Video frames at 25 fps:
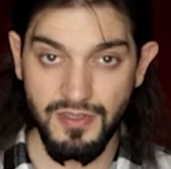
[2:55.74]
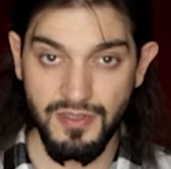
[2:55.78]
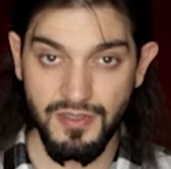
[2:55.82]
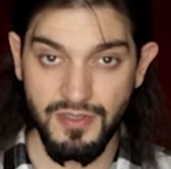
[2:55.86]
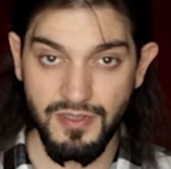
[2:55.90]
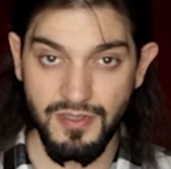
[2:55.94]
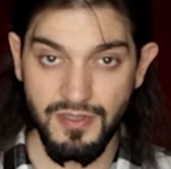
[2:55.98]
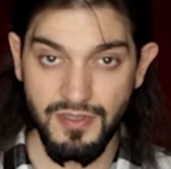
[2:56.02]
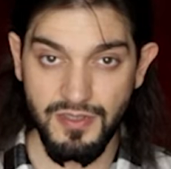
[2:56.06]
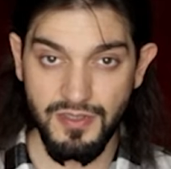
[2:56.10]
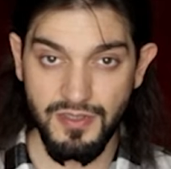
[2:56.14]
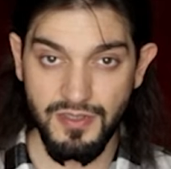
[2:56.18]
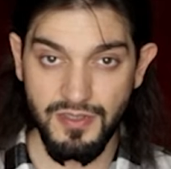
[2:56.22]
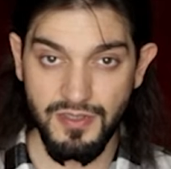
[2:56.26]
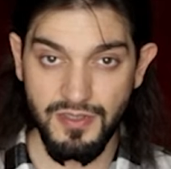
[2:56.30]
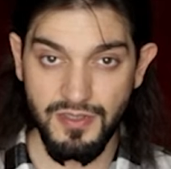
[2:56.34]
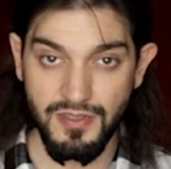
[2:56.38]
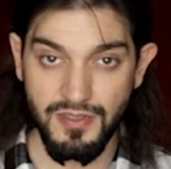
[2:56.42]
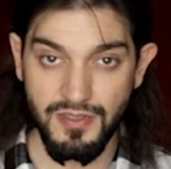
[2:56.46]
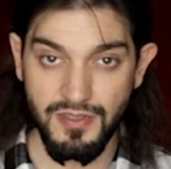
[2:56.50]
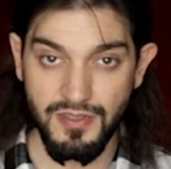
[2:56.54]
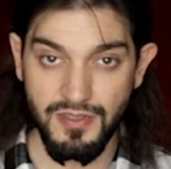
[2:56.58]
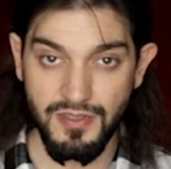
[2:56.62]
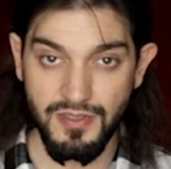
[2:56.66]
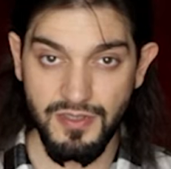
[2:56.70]
a thing with
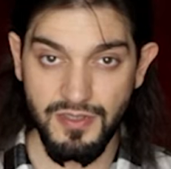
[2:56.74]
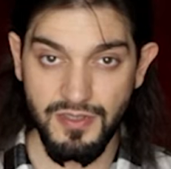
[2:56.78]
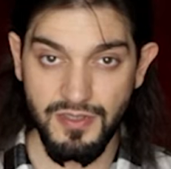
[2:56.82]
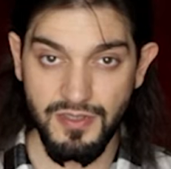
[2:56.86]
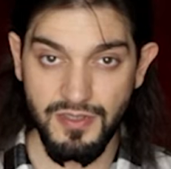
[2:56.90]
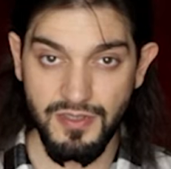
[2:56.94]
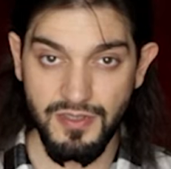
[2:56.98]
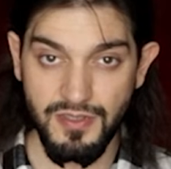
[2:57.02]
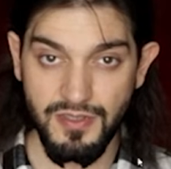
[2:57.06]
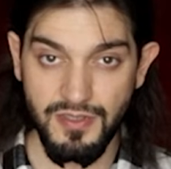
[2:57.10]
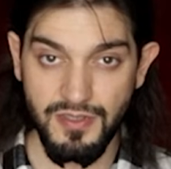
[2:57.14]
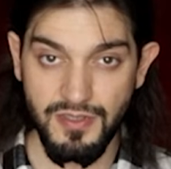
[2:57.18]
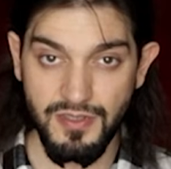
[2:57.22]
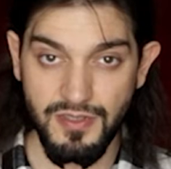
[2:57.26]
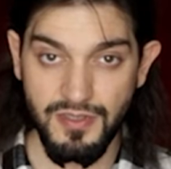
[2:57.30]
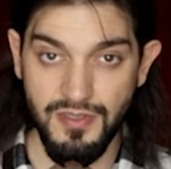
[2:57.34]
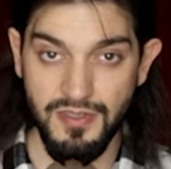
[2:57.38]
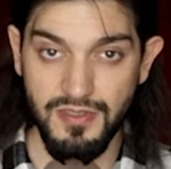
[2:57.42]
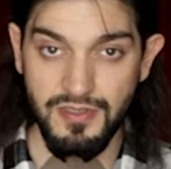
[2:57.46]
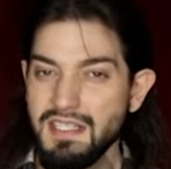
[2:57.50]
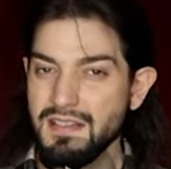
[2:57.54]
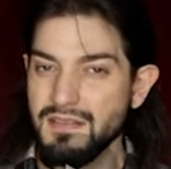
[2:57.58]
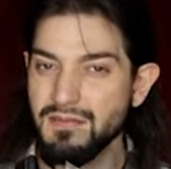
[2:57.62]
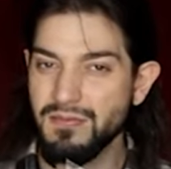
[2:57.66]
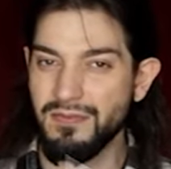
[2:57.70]
his.
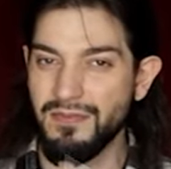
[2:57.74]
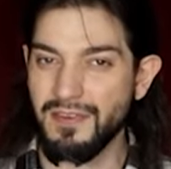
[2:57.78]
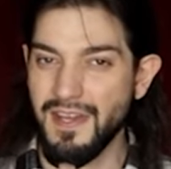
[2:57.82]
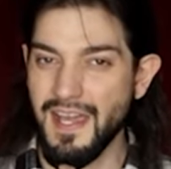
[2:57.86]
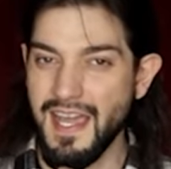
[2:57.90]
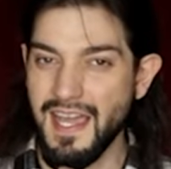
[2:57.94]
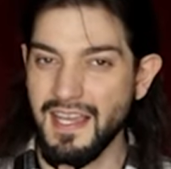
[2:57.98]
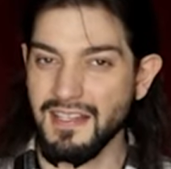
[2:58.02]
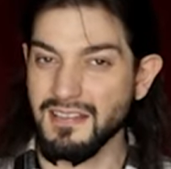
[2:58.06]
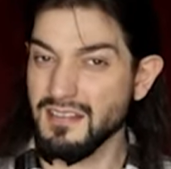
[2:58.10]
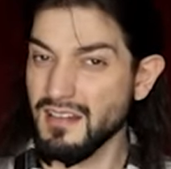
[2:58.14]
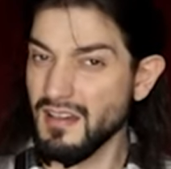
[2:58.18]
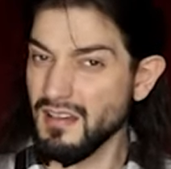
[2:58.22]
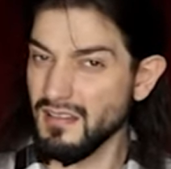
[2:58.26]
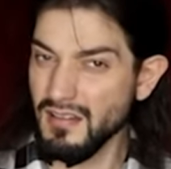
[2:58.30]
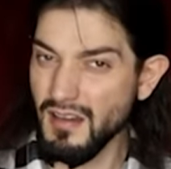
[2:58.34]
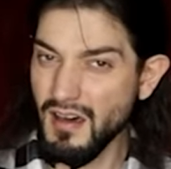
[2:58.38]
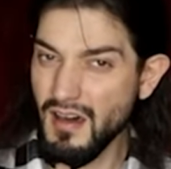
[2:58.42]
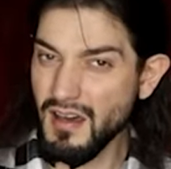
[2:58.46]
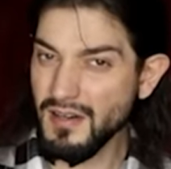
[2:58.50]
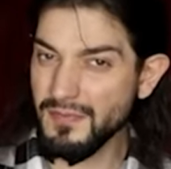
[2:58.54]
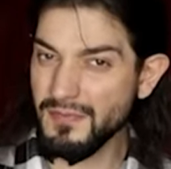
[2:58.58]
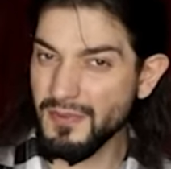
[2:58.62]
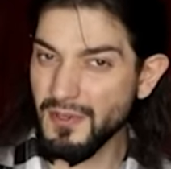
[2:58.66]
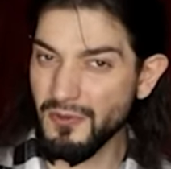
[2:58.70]
In fact, a
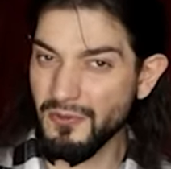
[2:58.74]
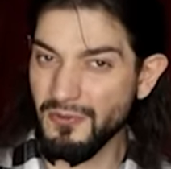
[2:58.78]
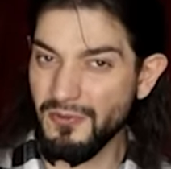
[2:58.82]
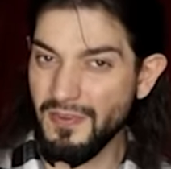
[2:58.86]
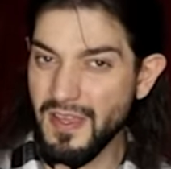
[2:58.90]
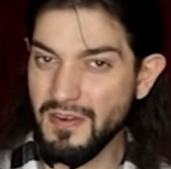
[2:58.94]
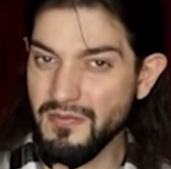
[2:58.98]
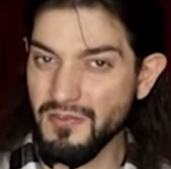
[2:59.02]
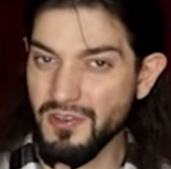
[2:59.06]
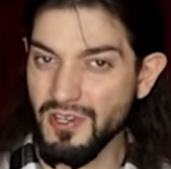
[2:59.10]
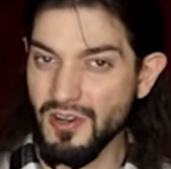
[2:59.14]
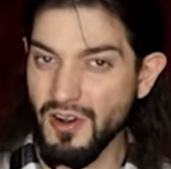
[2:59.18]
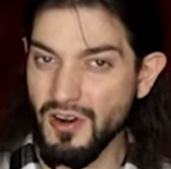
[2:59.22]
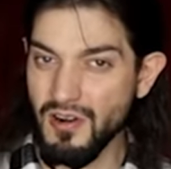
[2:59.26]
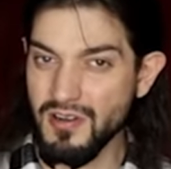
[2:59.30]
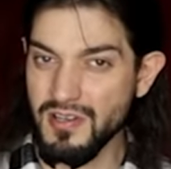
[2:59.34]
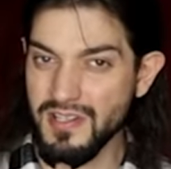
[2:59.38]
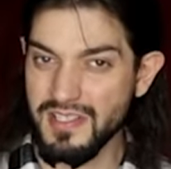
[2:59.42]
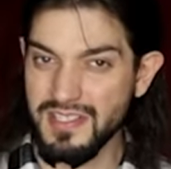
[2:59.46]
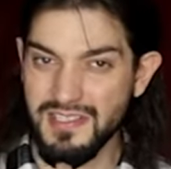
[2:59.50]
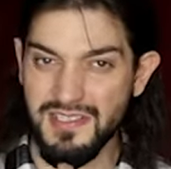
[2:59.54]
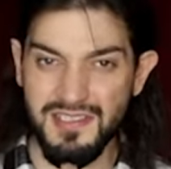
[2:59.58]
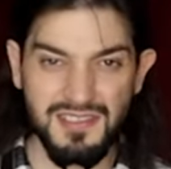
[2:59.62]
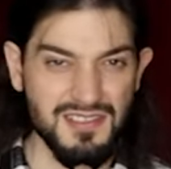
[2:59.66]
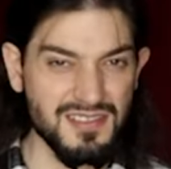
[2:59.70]
lot of your favorite
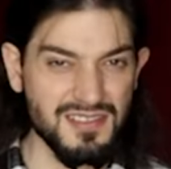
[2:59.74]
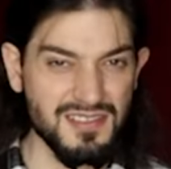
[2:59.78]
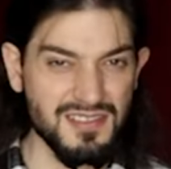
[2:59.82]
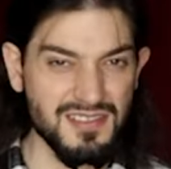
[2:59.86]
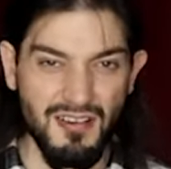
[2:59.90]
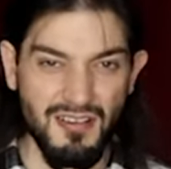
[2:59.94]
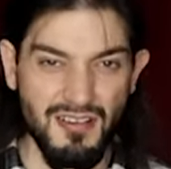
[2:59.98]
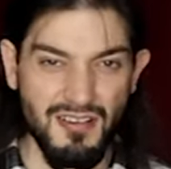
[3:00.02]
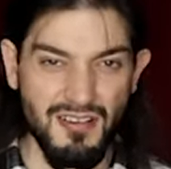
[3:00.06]
artists are